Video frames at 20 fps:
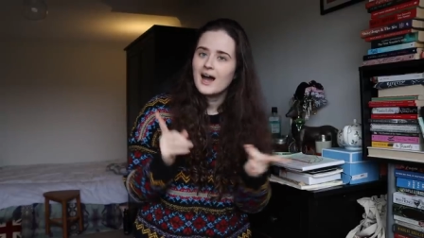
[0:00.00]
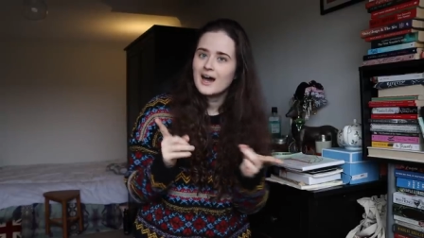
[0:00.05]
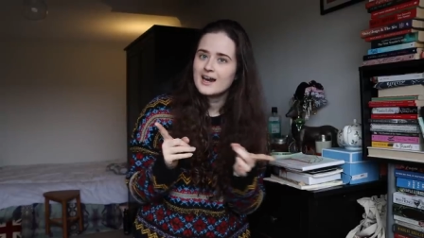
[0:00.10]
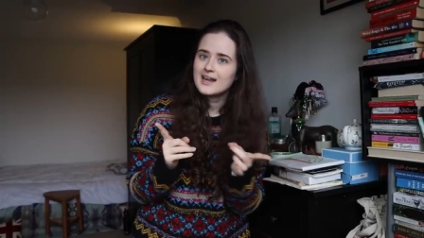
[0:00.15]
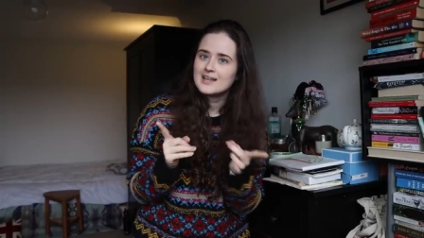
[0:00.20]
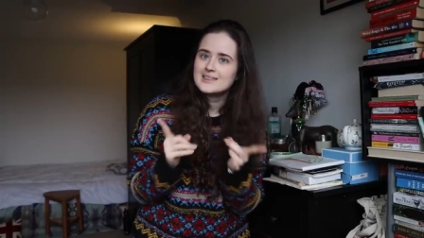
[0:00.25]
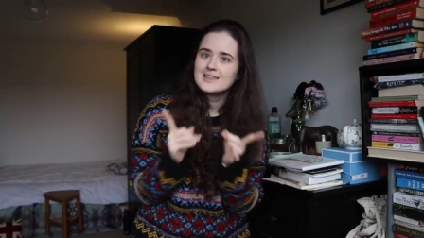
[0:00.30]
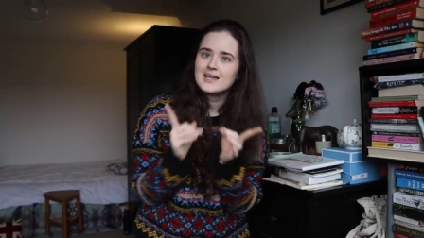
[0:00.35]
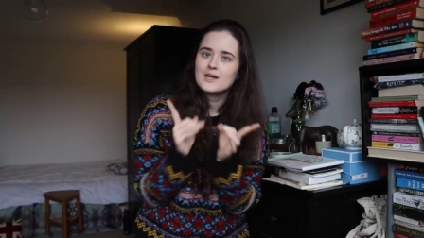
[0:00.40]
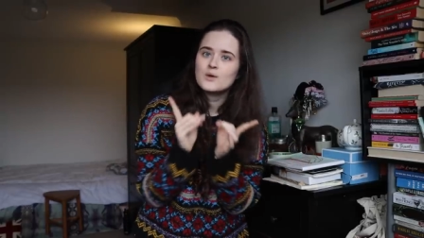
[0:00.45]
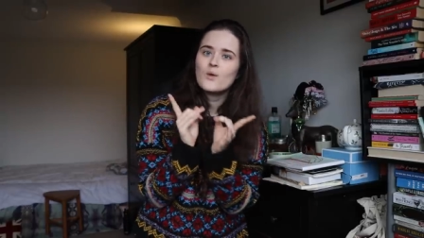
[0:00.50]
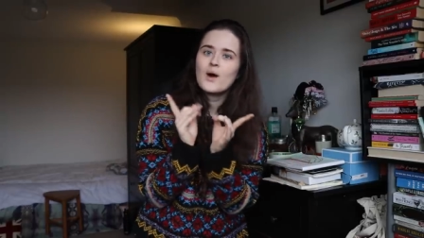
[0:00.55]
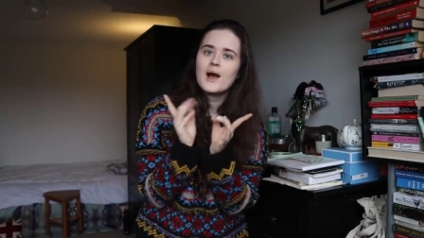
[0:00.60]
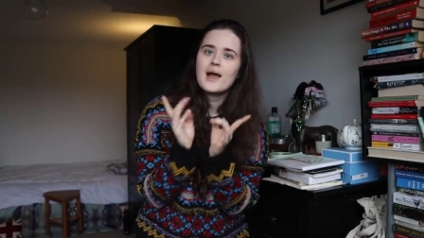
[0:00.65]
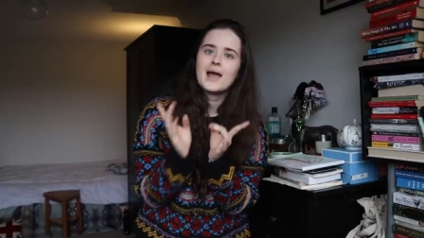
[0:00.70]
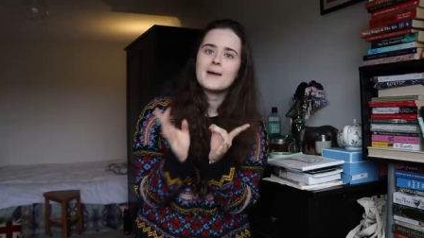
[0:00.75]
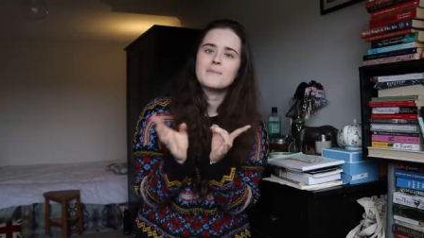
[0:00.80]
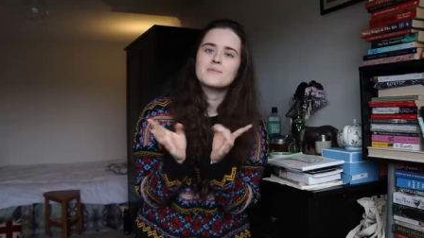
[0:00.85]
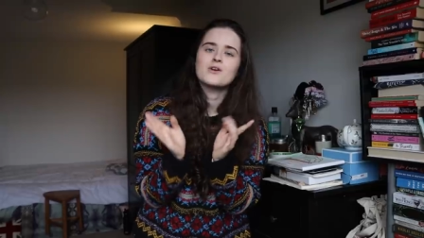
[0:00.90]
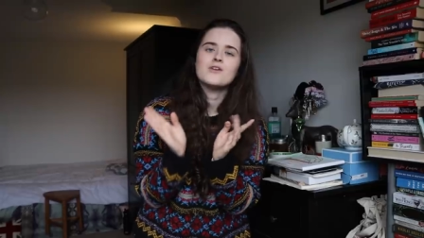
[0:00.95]
And I think what
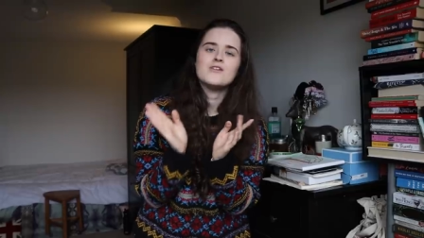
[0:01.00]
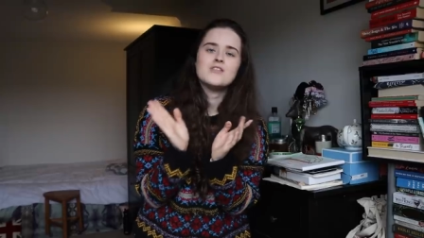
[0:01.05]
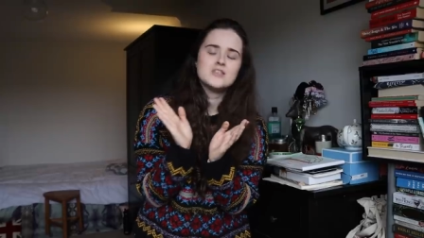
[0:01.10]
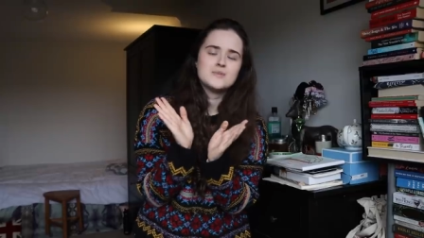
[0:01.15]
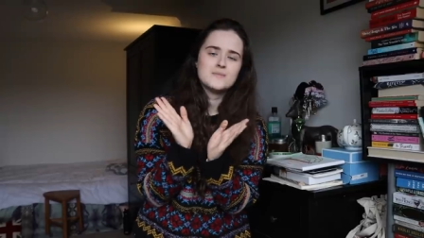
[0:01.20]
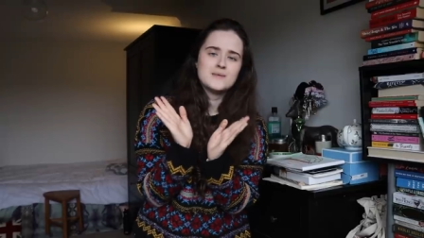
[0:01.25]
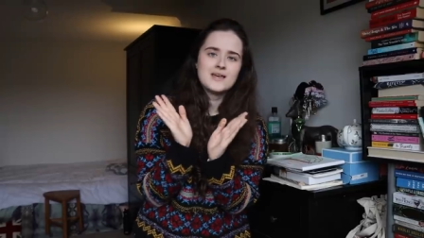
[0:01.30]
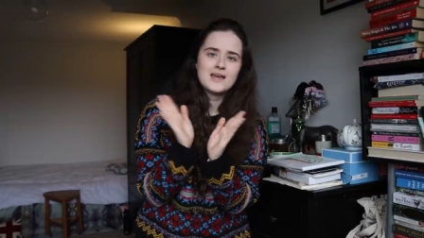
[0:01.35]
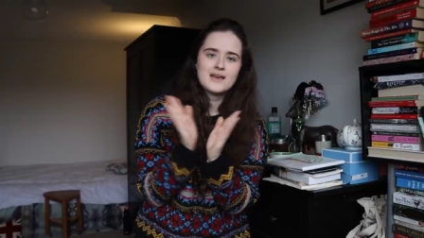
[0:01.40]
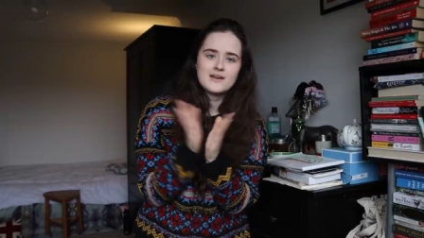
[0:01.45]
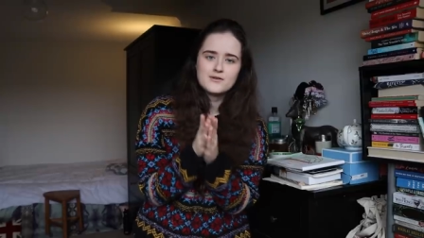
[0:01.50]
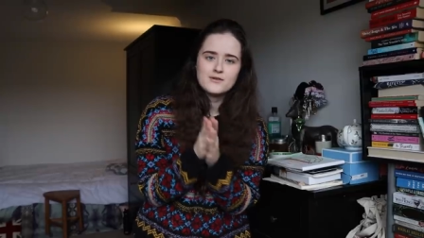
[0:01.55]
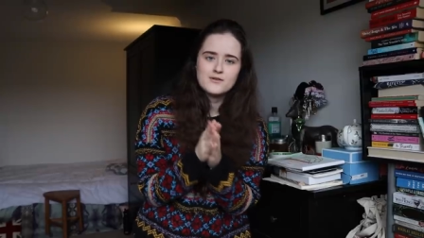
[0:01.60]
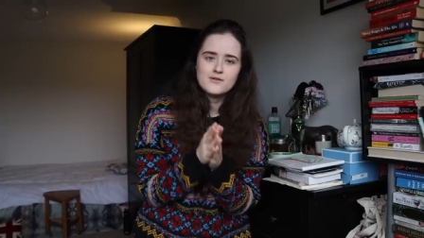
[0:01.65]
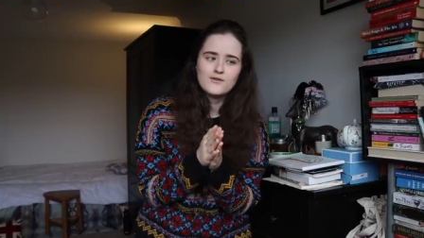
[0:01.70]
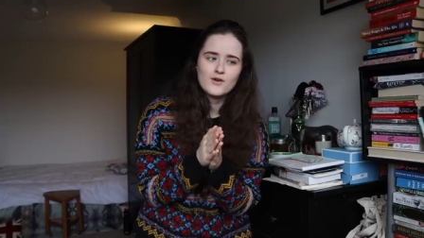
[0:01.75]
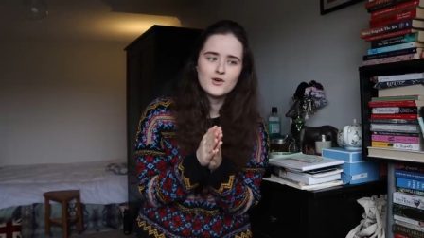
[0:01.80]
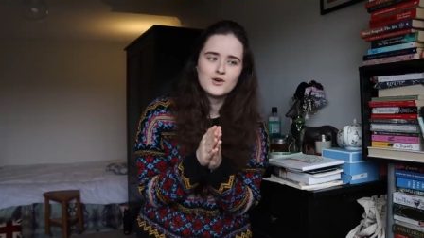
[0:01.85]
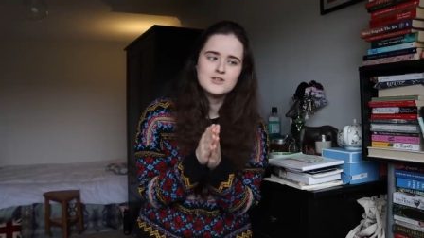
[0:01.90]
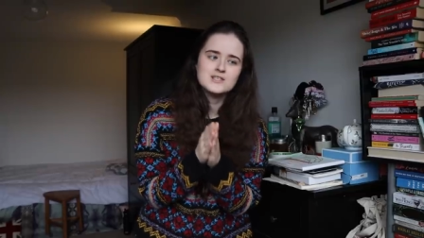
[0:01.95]
I am going to be
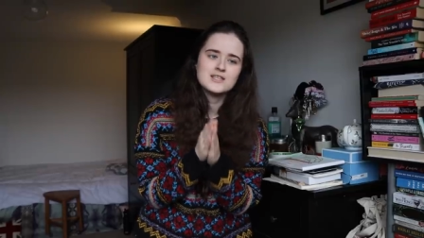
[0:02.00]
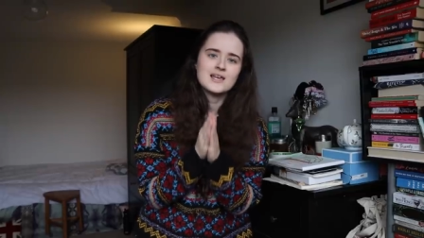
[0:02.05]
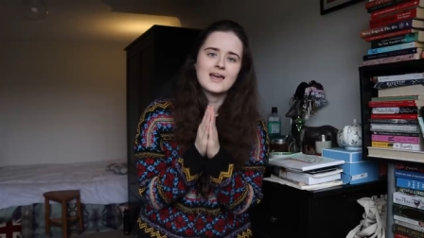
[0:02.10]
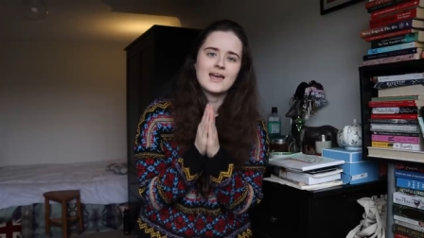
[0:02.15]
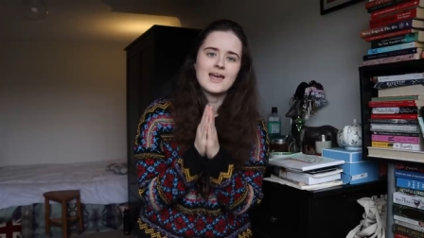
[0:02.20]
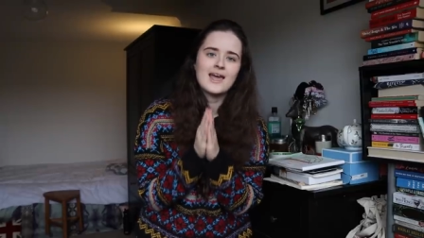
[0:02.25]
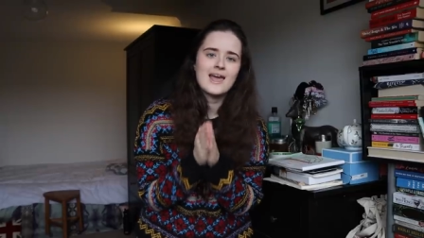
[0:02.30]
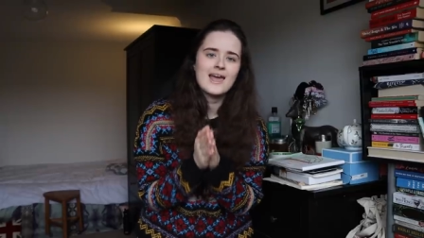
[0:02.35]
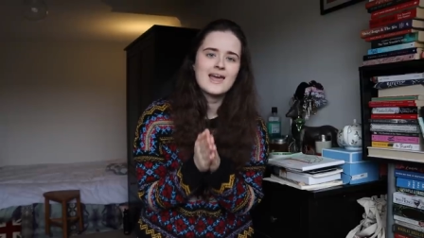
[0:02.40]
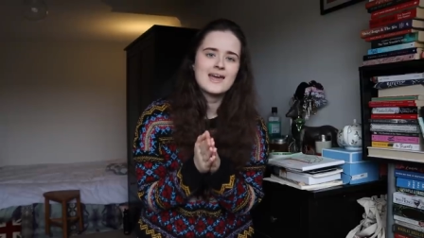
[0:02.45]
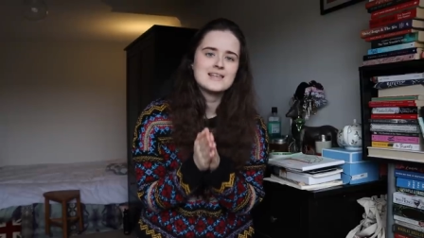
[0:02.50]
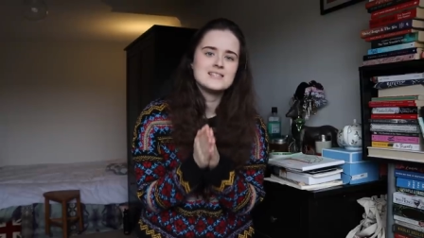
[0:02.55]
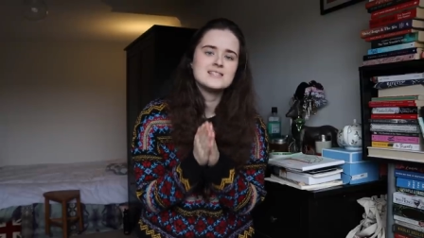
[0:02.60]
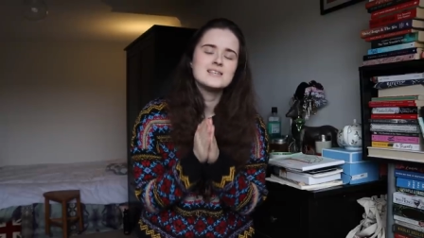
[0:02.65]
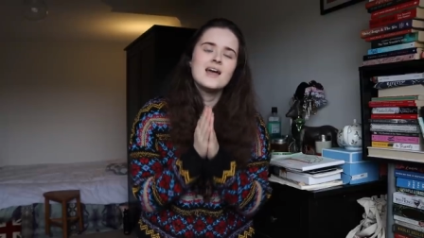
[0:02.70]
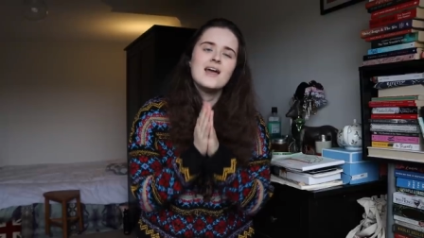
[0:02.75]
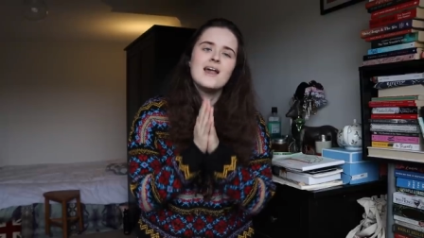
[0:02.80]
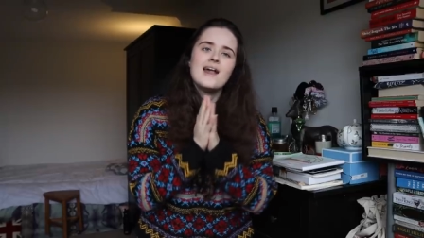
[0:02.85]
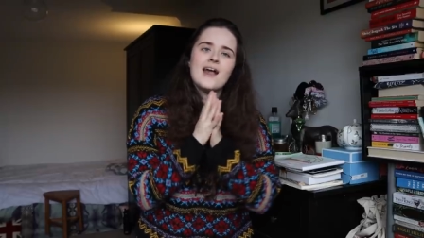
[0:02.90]
enforcing is